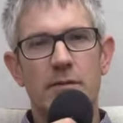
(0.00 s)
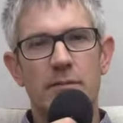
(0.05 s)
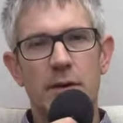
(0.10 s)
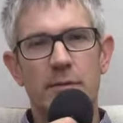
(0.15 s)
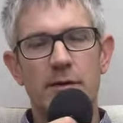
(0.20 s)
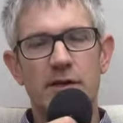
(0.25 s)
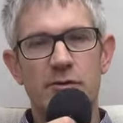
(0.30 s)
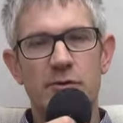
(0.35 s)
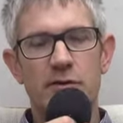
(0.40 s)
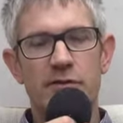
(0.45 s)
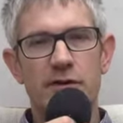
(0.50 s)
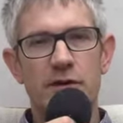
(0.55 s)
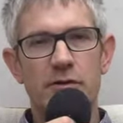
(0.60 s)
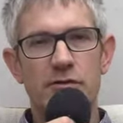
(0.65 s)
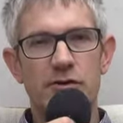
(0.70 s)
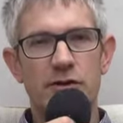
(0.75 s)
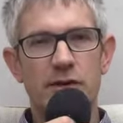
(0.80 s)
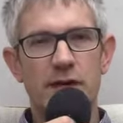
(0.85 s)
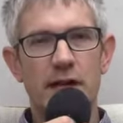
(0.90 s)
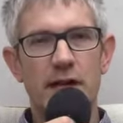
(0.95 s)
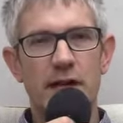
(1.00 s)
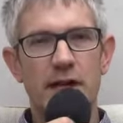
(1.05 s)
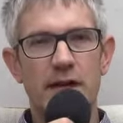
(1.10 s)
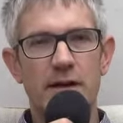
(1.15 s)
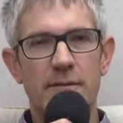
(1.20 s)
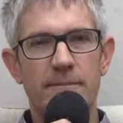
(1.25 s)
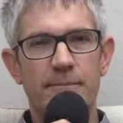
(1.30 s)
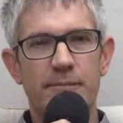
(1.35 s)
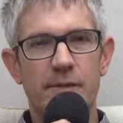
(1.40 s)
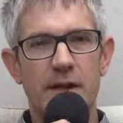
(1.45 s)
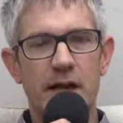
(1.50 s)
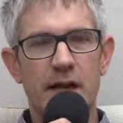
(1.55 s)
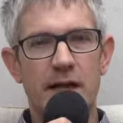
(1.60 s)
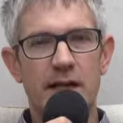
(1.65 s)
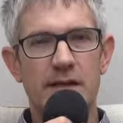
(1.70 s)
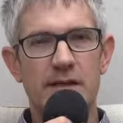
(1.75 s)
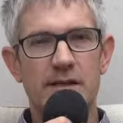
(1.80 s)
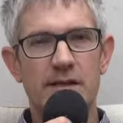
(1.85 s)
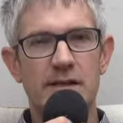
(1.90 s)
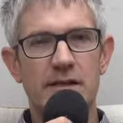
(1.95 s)
published with Feltrinelli.
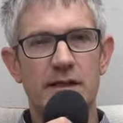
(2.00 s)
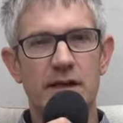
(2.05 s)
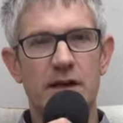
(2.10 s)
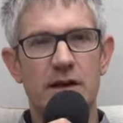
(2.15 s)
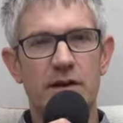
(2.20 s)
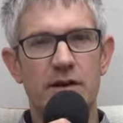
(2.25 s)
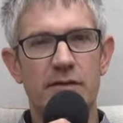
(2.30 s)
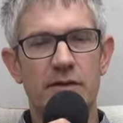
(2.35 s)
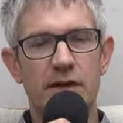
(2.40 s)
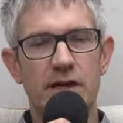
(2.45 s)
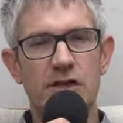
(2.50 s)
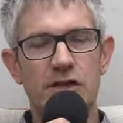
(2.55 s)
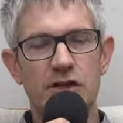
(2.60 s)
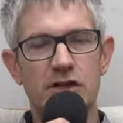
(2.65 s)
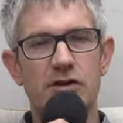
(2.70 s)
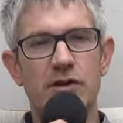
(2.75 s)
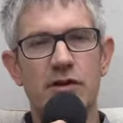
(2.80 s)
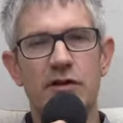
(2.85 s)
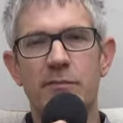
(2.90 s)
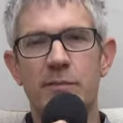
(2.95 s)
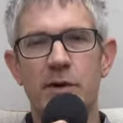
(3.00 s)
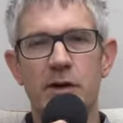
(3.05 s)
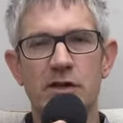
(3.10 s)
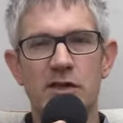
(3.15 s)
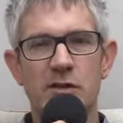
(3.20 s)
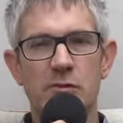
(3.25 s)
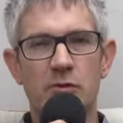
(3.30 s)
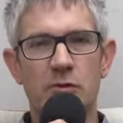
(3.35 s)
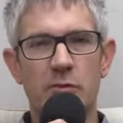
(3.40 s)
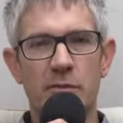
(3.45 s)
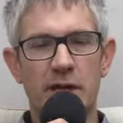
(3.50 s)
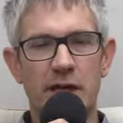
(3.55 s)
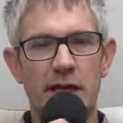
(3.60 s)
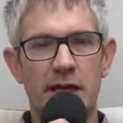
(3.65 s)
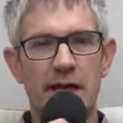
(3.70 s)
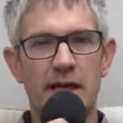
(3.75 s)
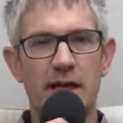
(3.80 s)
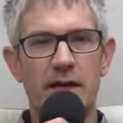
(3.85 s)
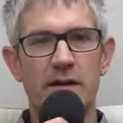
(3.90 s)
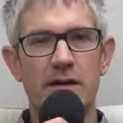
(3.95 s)
And this is a kind of history of post-war
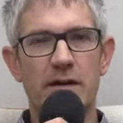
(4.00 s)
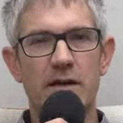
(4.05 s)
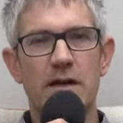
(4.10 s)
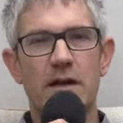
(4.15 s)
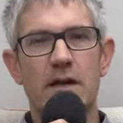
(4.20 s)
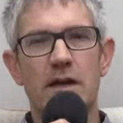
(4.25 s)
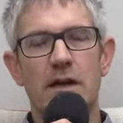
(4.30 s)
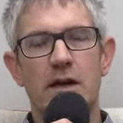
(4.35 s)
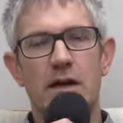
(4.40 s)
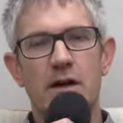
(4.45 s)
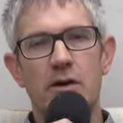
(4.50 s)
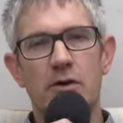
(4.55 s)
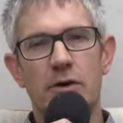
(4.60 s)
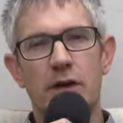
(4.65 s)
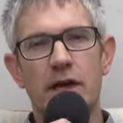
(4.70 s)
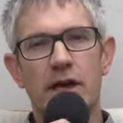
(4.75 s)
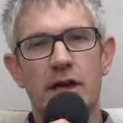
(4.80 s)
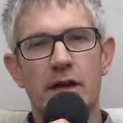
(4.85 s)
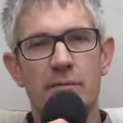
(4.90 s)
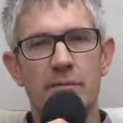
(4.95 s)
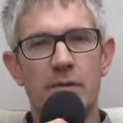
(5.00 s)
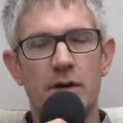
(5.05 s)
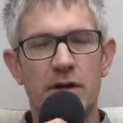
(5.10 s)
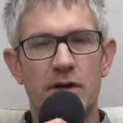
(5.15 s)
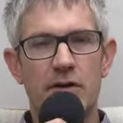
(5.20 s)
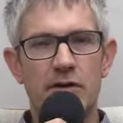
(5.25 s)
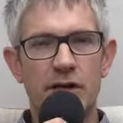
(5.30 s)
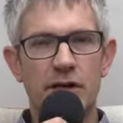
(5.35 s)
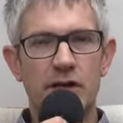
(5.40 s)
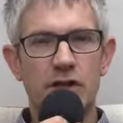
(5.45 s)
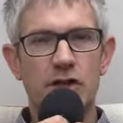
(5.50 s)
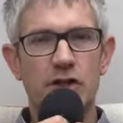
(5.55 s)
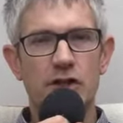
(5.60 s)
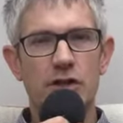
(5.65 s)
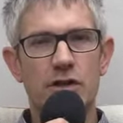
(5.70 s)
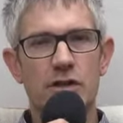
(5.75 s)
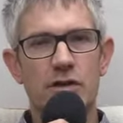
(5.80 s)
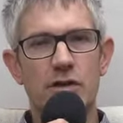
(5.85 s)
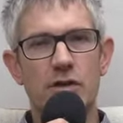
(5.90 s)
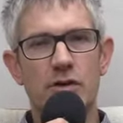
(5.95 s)
Milan, looking at
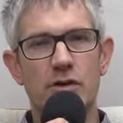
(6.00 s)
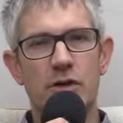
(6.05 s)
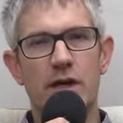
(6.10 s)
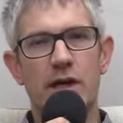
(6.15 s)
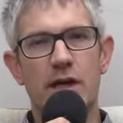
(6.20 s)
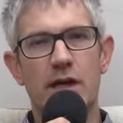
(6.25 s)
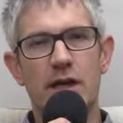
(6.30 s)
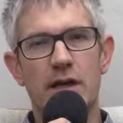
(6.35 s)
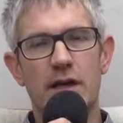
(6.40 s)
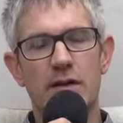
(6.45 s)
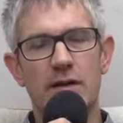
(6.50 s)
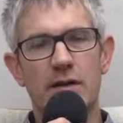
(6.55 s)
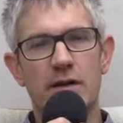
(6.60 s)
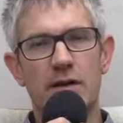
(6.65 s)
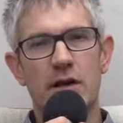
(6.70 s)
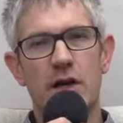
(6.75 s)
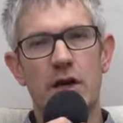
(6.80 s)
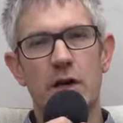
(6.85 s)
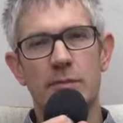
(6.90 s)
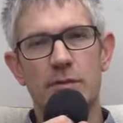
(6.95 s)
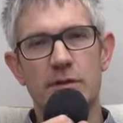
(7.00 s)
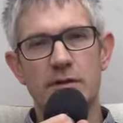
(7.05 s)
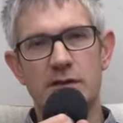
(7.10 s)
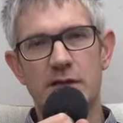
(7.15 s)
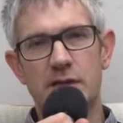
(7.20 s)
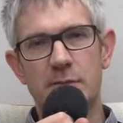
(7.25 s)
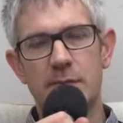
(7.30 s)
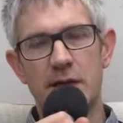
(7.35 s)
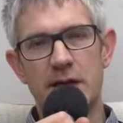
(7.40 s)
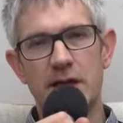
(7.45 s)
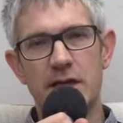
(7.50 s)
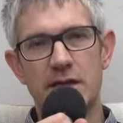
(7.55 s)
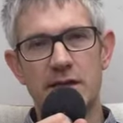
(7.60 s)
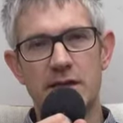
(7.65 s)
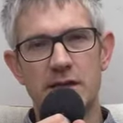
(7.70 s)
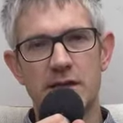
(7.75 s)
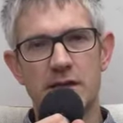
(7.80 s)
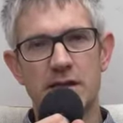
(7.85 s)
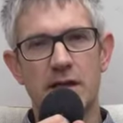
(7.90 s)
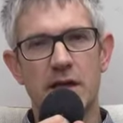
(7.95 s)
migration, looking at the urban
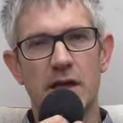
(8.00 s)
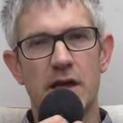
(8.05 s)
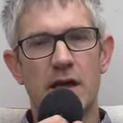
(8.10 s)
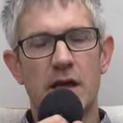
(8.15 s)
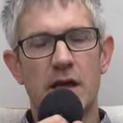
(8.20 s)
space,